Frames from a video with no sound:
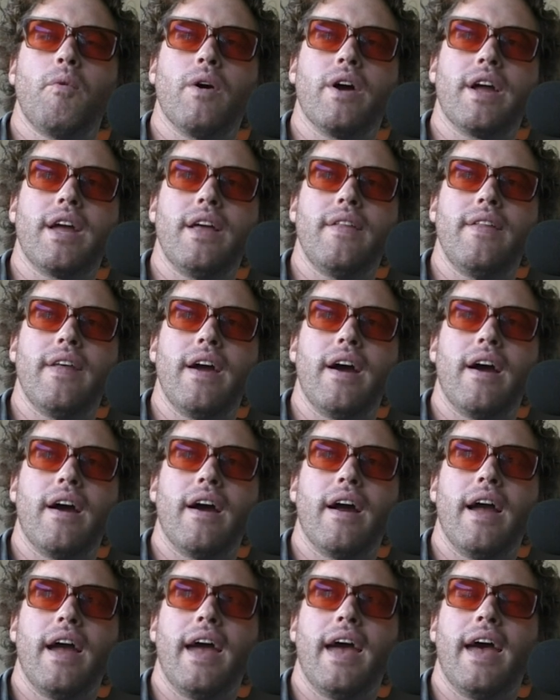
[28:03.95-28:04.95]
working
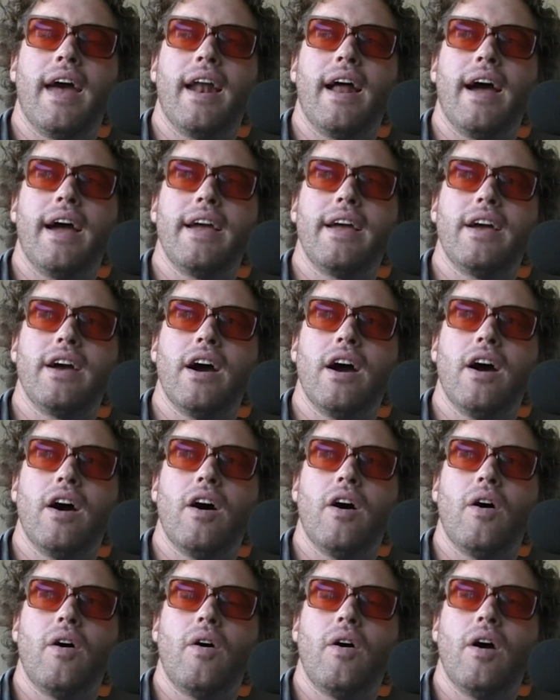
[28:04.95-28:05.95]
there, and I
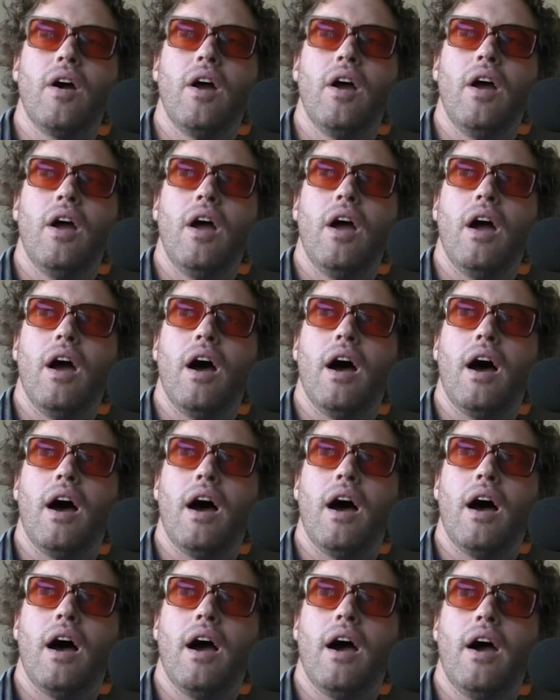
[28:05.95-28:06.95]
go
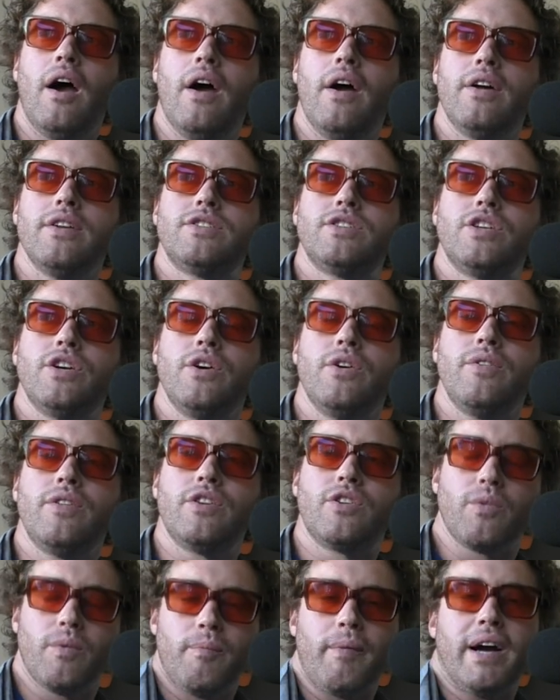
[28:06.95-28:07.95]

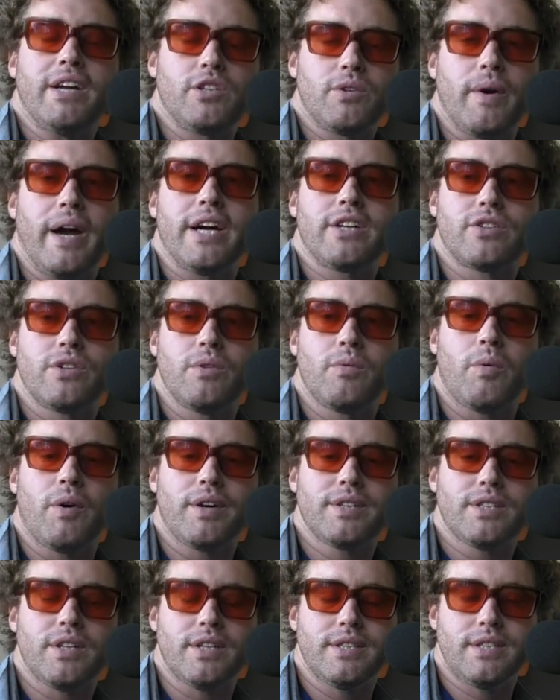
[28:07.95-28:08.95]
to my director who
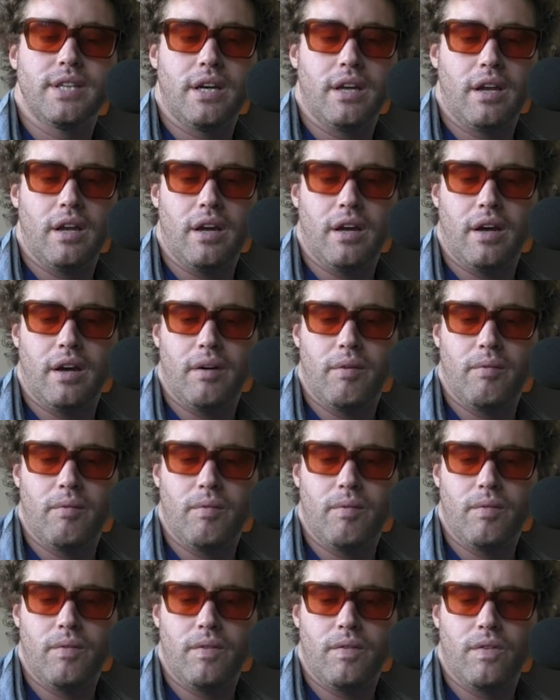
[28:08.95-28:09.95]
works there, said,
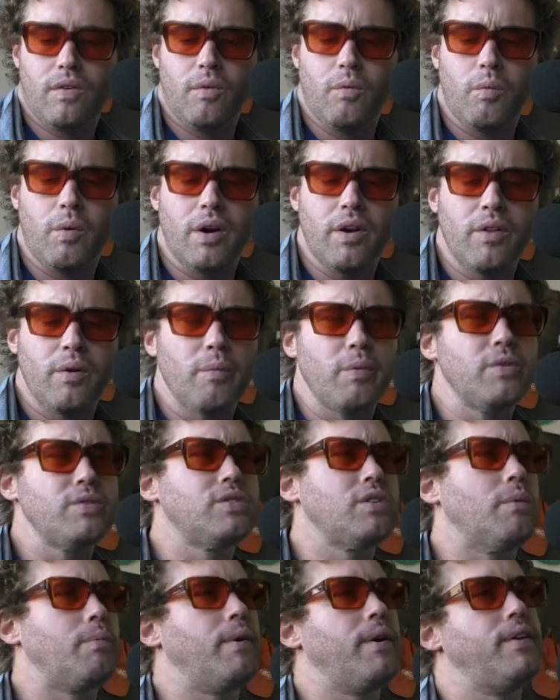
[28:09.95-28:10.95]
so what are the
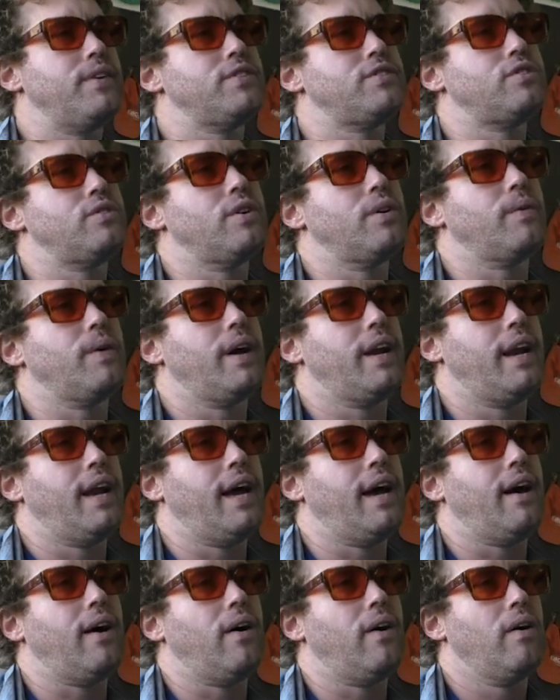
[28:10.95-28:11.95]
Russo brothers doing right
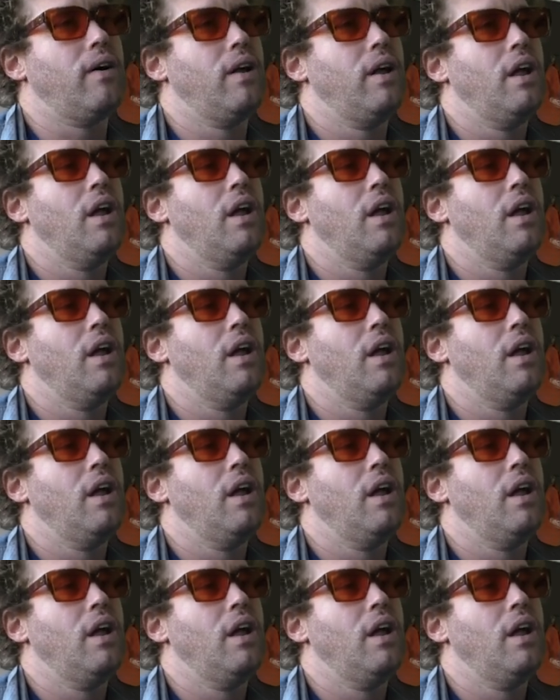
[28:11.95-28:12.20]
now?